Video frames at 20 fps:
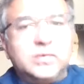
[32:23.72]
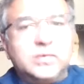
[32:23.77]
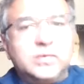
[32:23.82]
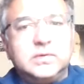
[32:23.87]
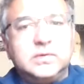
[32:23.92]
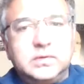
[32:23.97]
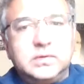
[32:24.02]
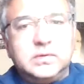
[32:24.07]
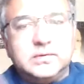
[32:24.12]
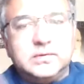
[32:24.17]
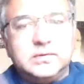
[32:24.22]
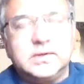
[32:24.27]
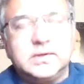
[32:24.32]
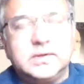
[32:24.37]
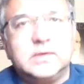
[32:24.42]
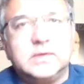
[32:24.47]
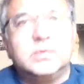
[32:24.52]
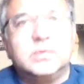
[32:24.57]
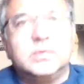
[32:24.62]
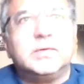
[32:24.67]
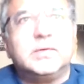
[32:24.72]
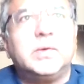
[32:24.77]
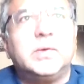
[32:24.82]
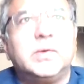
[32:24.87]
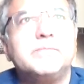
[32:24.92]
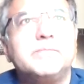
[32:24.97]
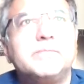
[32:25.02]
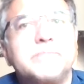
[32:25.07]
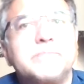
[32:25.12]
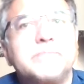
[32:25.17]
closed and I can do whatever I want.
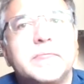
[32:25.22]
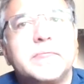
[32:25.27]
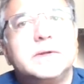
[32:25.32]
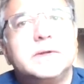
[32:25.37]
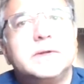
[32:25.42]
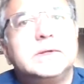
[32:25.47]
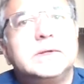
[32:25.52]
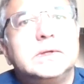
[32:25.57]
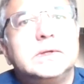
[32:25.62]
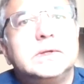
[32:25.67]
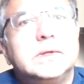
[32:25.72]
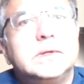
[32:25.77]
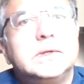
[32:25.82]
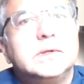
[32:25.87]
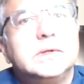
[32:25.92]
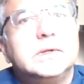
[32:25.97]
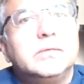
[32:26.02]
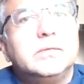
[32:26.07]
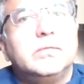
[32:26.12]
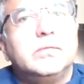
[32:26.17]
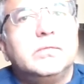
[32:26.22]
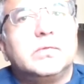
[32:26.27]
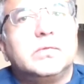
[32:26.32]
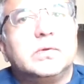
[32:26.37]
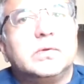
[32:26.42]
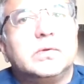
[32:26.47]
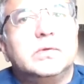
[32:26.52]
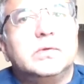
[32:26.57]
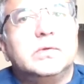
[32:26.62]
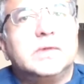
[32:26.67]

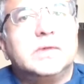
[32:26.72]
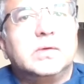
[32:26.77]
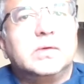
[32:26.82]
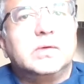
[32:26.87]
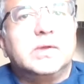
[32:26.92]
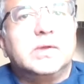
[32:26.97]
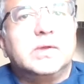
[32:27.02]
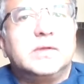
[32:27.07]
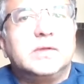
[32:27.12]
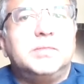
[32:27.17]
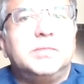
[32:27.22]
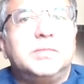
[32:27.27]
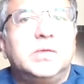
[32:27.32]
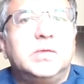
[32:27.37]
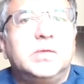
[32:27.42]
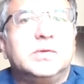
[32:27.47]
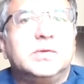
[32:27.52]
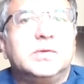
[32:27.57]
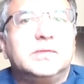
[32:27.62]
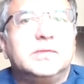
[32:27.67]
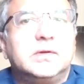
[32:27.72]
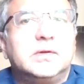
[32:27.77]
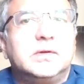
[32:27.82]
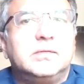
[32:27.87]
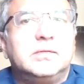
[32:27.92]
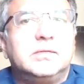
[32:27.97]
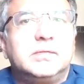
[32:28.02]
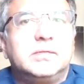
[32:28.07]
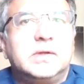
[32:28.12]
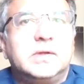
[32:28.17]
So you think, okay, that's being
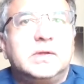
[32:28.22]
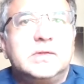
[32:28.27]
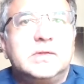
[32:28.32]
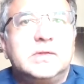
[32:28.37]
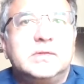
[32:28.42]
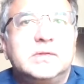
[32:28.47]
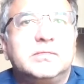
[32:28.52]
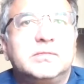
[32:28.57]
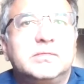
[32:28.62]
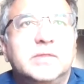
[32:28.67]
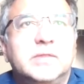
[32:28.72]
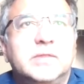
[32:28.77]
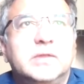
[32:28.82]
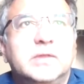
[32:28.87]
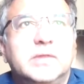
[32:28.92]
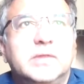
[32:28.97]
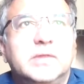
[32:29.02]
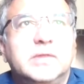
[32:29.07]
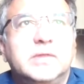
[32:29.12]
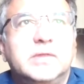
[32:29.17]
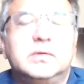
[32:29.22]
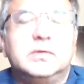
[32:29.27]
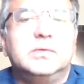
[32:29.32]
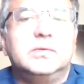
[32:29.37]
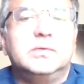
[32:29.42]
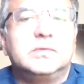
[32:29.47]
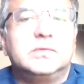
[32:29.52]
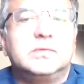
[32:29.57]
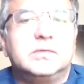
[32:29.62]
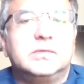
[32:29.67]
oneself. And then this very, very
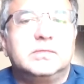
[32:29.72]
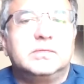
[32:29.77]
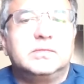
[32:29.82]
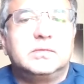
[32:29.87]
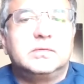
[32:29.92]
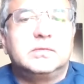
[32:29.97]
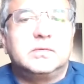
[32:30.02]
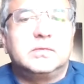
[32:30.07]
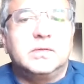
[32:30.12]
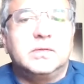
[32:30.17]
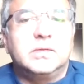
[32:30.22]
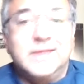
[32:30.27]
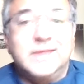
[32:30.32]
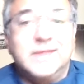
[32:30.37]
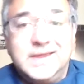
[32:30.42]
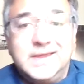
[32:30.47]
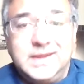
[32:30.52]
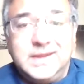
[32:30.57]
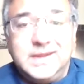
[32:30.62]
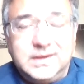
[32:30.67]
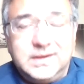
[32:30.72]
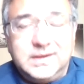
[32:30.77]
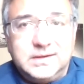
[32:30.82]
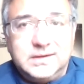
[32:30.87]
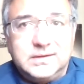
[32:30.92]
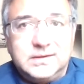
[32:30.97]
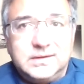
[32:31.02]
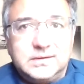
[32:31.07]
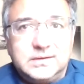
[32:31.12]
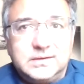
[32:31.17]
elusive they.
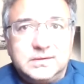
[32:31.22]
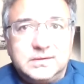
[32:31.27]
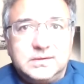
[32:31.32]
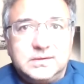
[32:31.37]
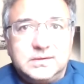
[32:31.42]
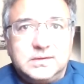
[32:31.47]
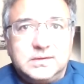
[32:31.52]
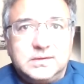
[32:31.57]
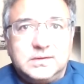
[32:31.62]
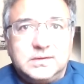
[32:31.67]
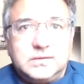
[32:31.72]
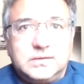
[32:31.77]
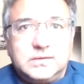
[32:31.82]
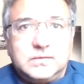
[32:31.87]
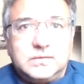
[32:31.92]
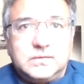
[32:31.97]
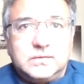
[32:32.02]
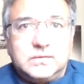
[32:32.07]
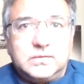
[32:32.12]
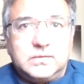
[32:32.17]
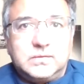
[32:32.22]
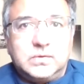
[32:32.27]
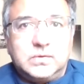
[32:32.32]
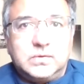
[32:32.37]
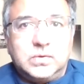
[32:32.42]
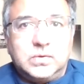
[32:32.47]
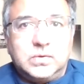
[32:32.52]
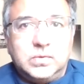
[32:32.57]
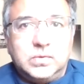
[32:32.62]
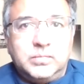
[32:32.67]
So
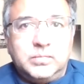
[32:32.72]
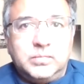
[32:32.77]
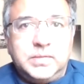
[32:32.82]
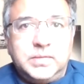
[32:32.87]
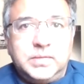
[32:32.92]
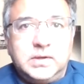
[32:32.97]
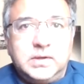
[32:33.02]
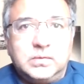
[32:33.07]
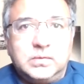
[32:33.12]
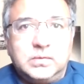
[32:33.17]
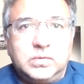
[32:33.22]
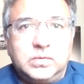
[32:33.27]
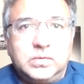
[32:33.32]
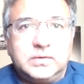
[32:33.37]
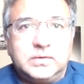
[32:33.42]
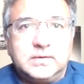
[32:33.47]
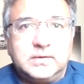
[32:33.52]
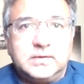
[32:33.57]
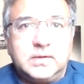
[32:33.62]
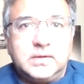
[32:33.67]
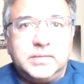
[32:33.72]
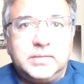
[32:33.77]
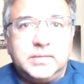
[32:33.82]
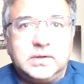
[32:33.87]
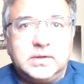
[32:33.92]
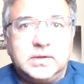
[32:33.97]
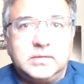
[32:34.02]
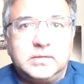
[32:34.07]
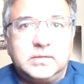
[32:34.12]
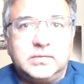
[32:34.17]
being in the world has now
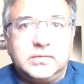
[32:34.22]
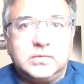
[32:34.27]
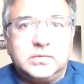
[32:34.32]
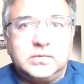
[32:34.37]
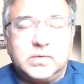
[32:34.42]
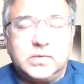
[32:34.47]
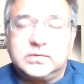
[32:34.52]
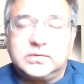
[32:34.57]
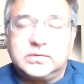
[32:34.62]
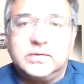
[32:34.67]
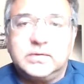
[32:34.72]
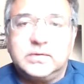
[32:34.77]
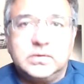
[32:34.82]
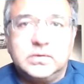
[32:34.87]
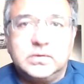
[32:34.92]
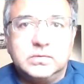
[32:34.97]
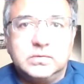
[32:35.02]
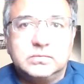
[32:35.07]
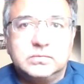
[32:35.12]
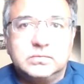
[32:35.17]
become this question of the who.